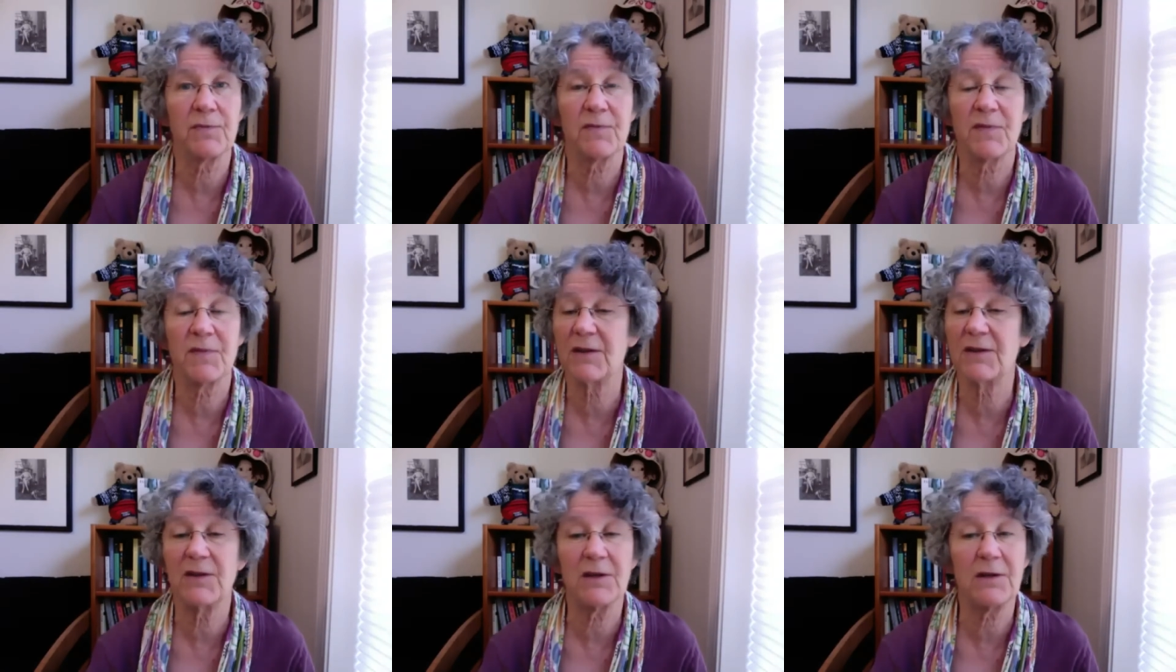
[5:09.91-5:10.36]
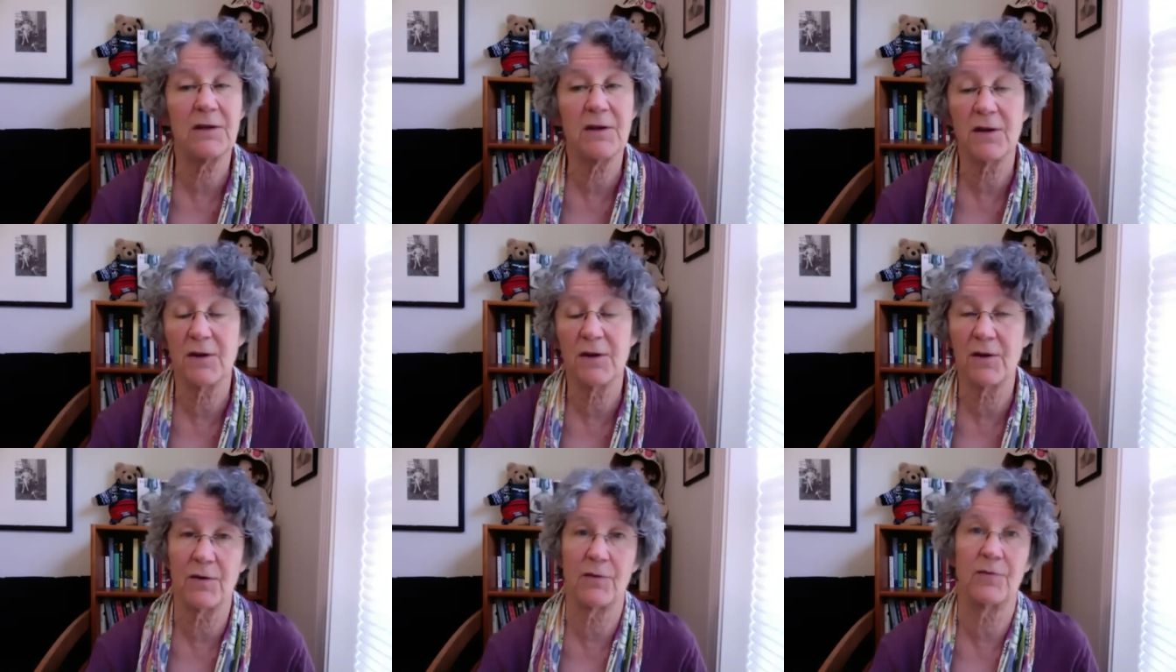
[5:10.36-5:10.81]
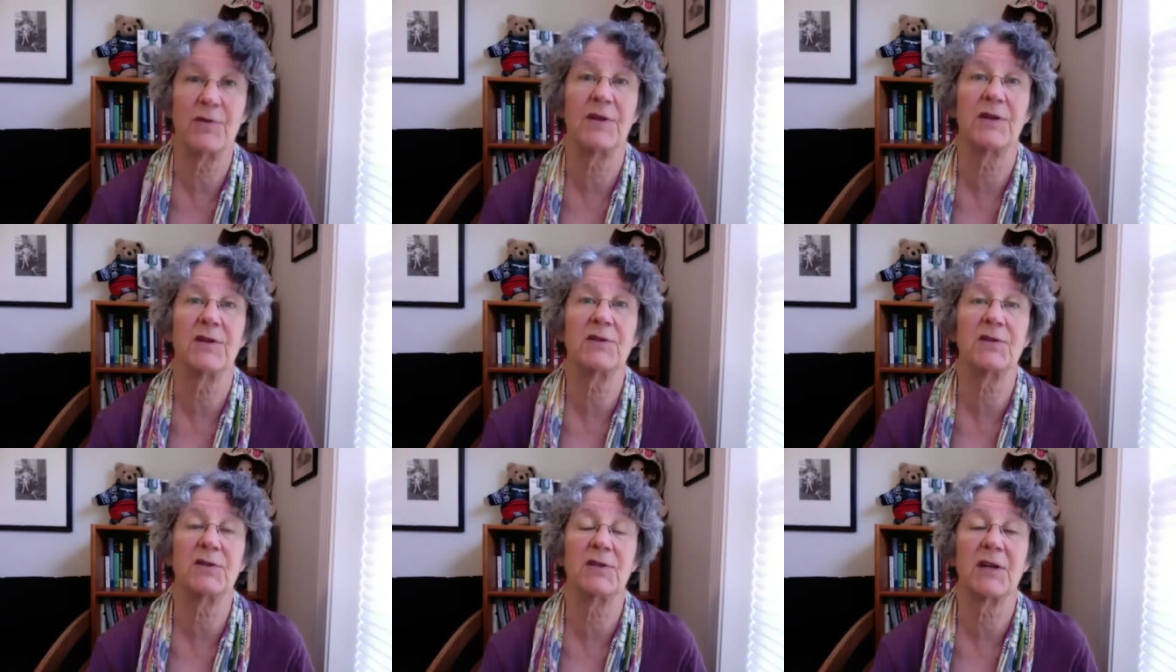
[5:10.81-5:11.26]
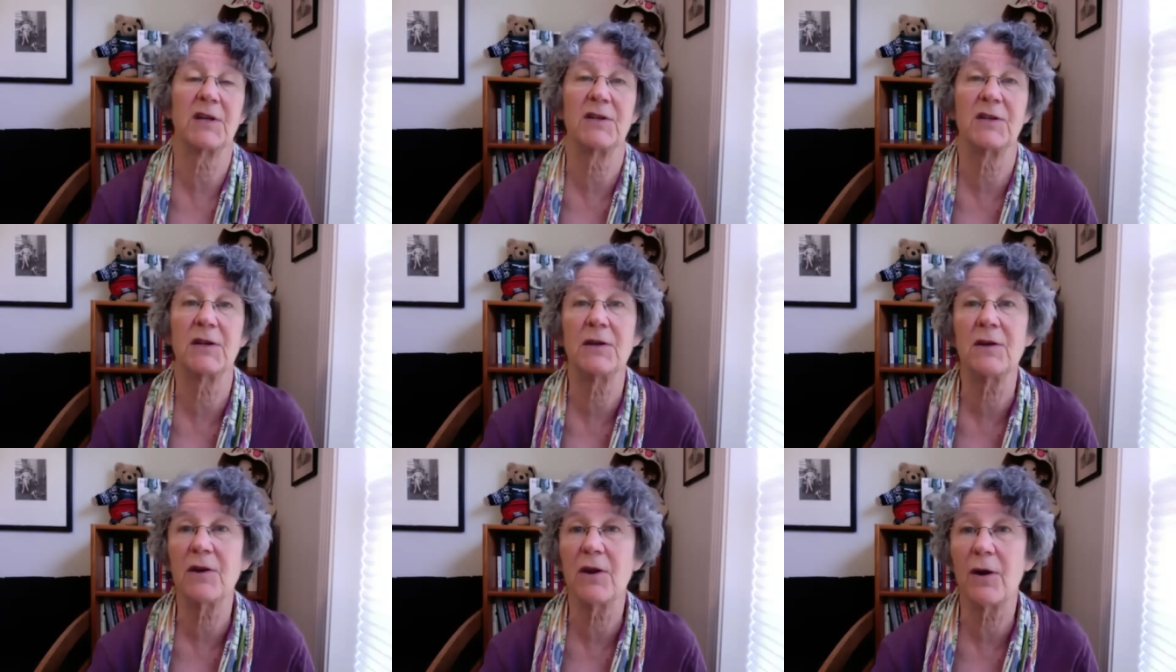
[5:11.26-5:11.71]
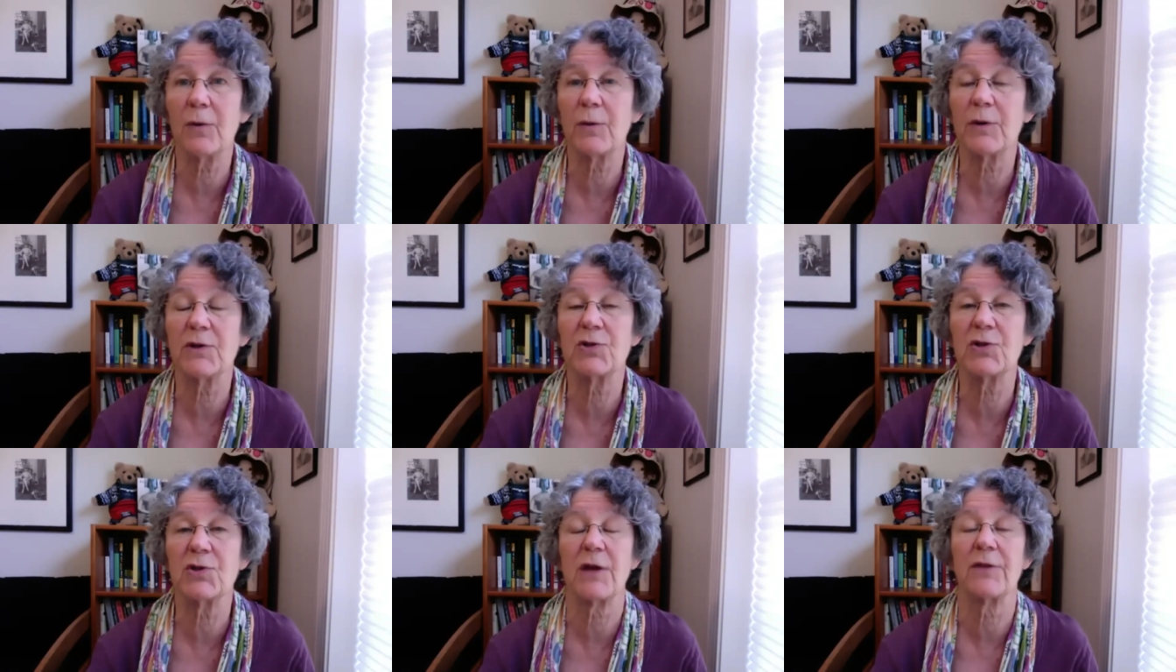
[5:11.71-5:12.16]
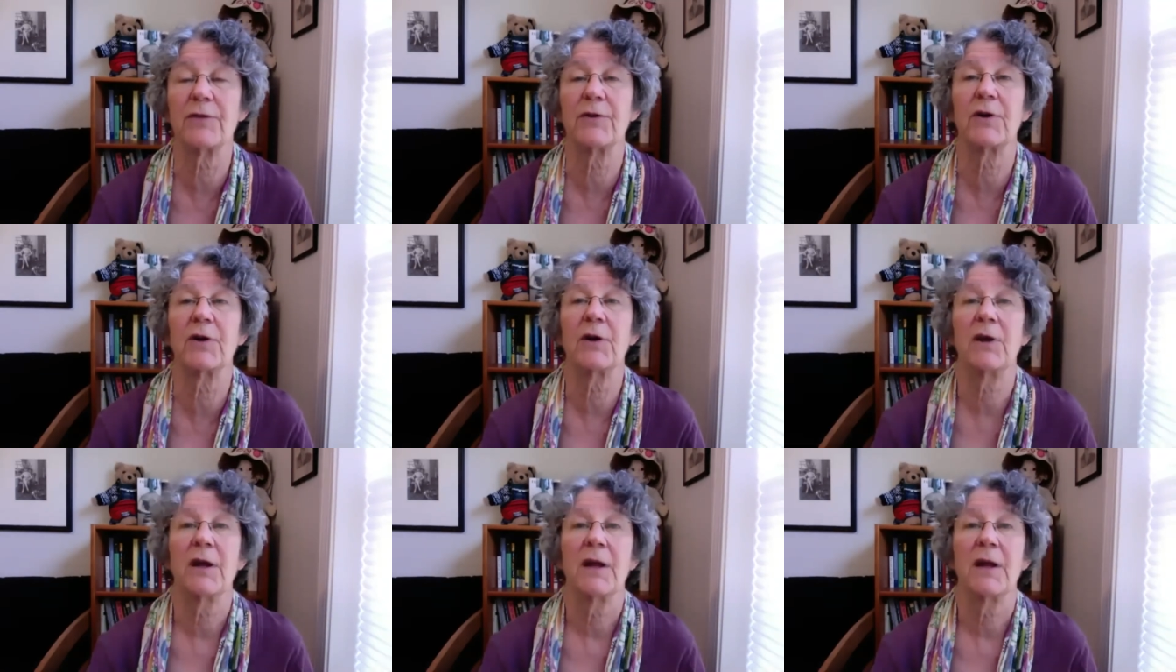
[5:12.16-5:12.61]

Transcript: They didn't know this, they didn't know each other.